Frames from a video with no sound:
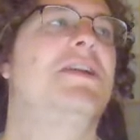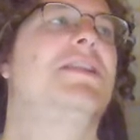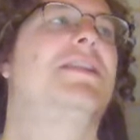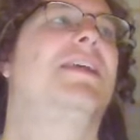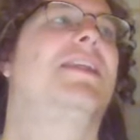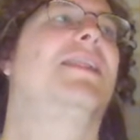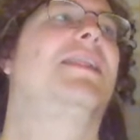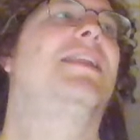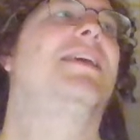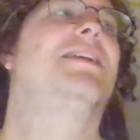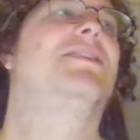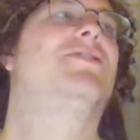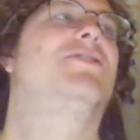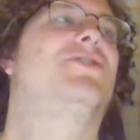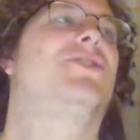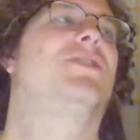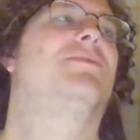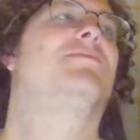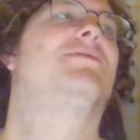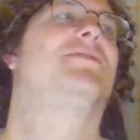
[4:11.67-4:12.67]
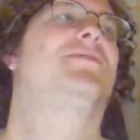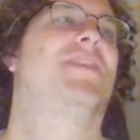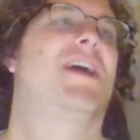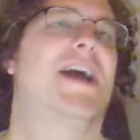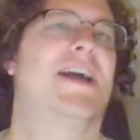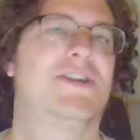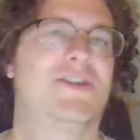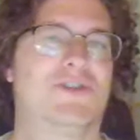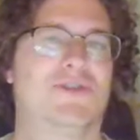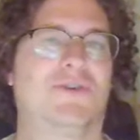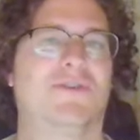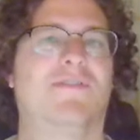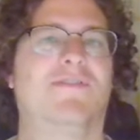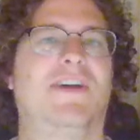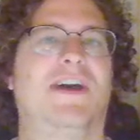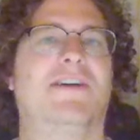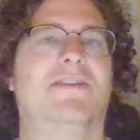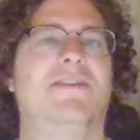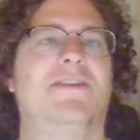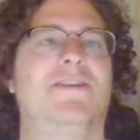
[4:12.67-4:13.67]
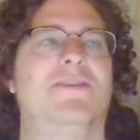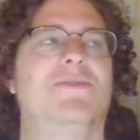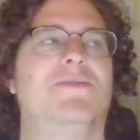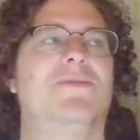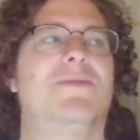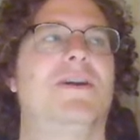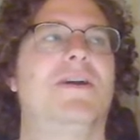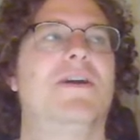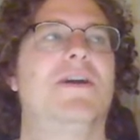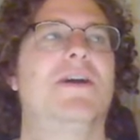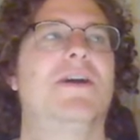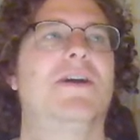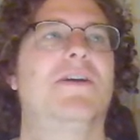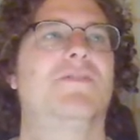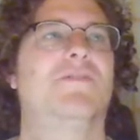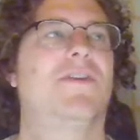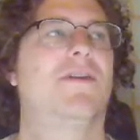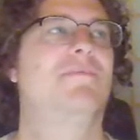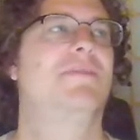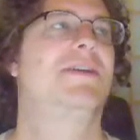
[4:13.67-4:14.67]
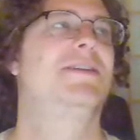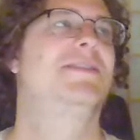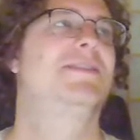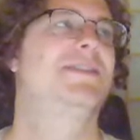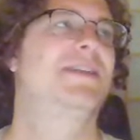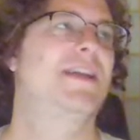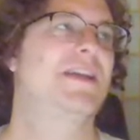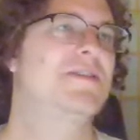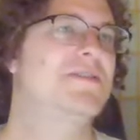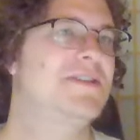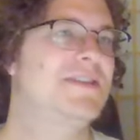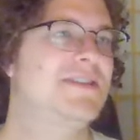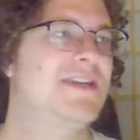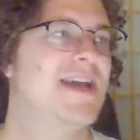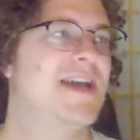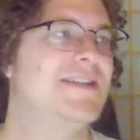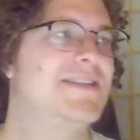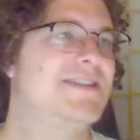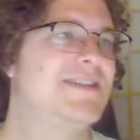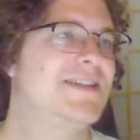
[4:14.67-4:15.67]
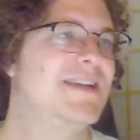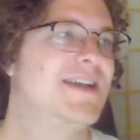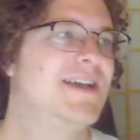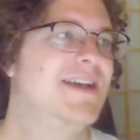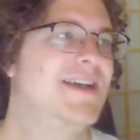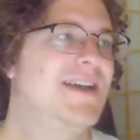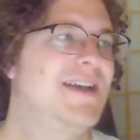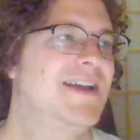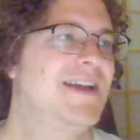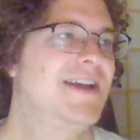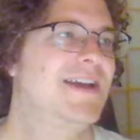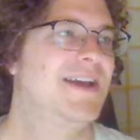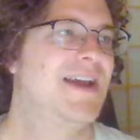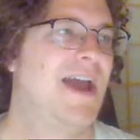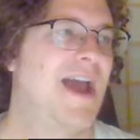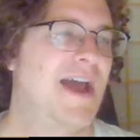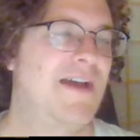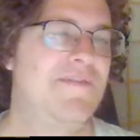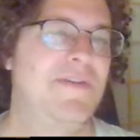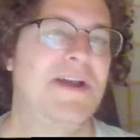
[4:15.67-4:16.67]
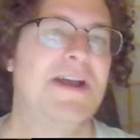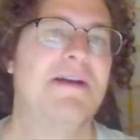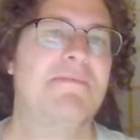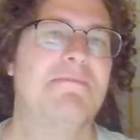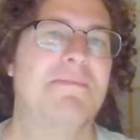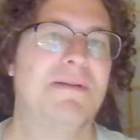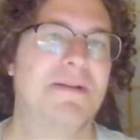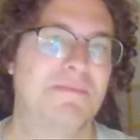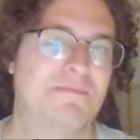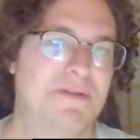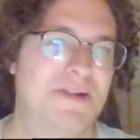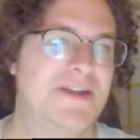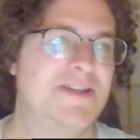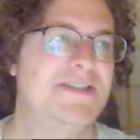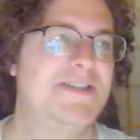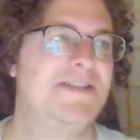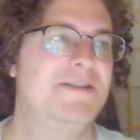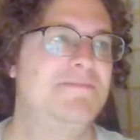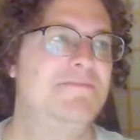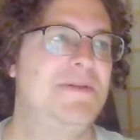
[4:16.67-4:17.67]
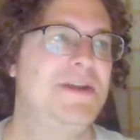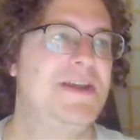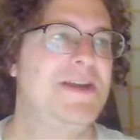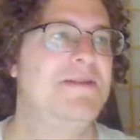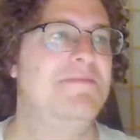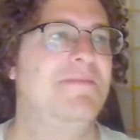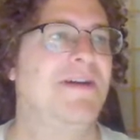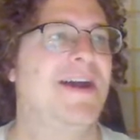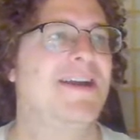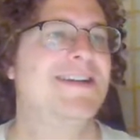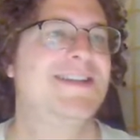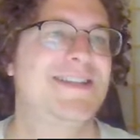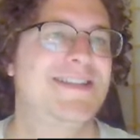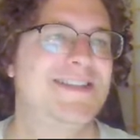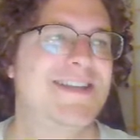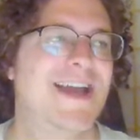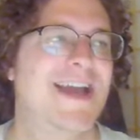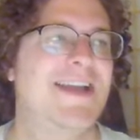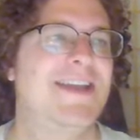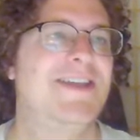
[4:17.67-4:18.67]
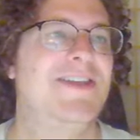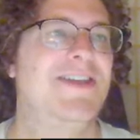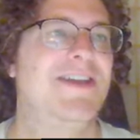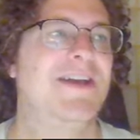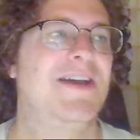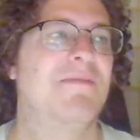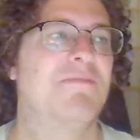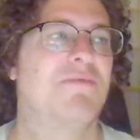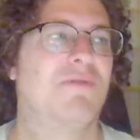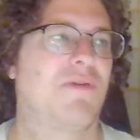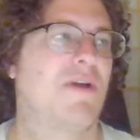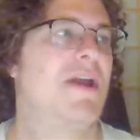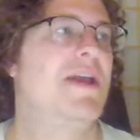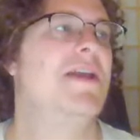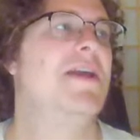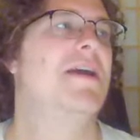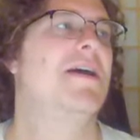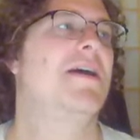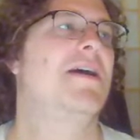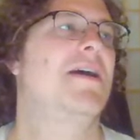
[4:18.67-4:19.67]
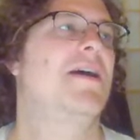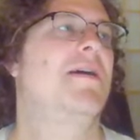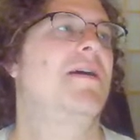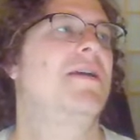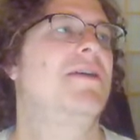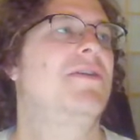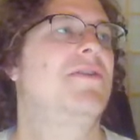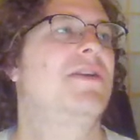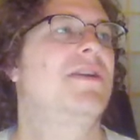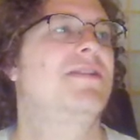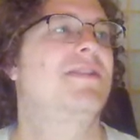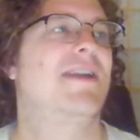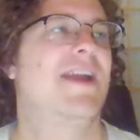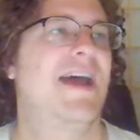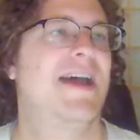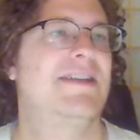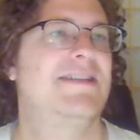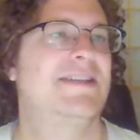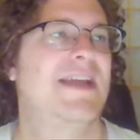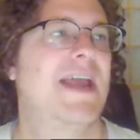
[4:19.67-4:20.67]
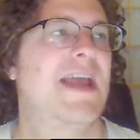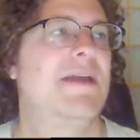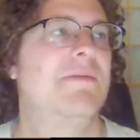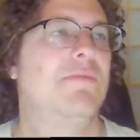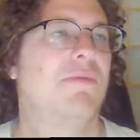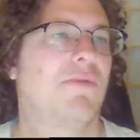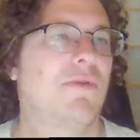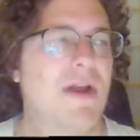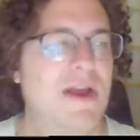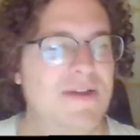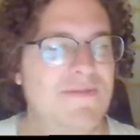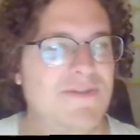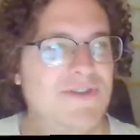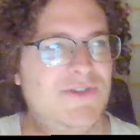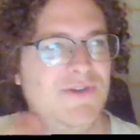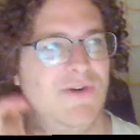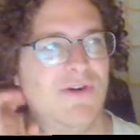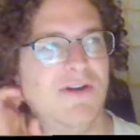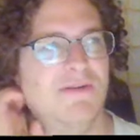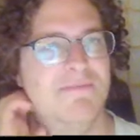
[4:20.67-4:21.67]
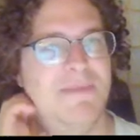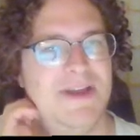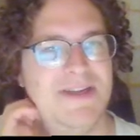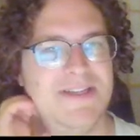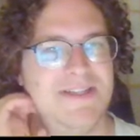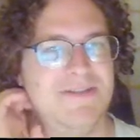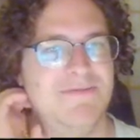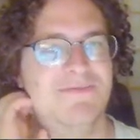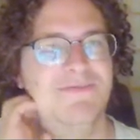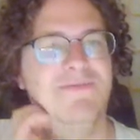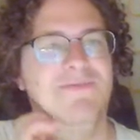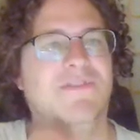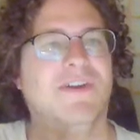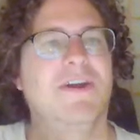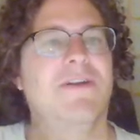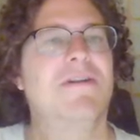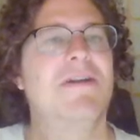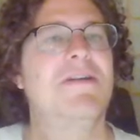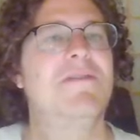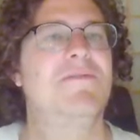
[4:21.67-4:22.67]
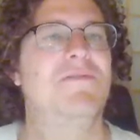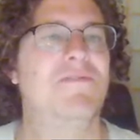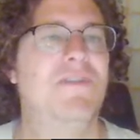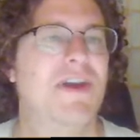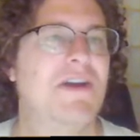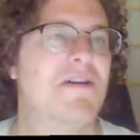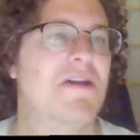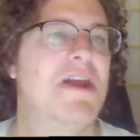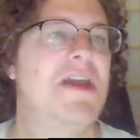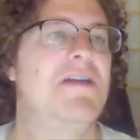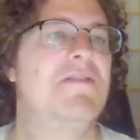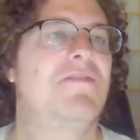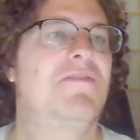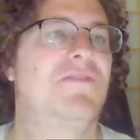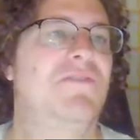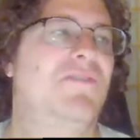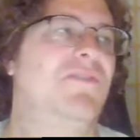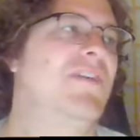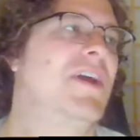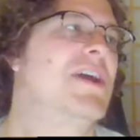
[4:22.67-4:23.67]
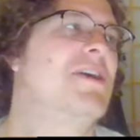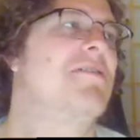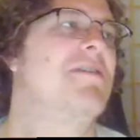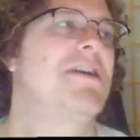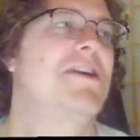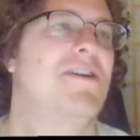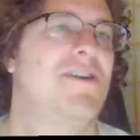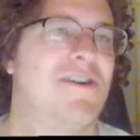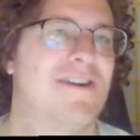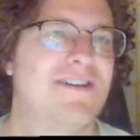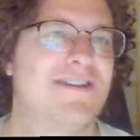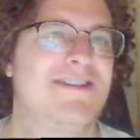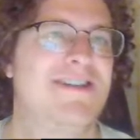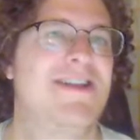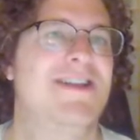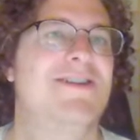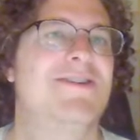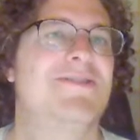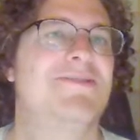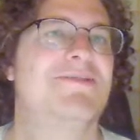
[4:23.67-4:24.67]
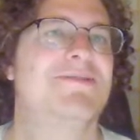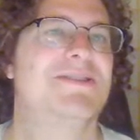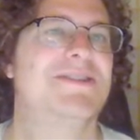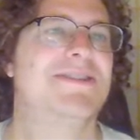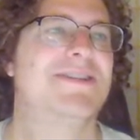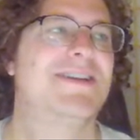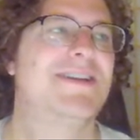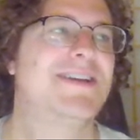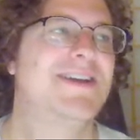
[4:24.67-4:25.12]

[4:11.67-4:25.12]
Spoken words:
little in terms of actual value from his skill sets, having a plus speed minus attack brave unit that has a brave sword makes him very, very, very hard to use.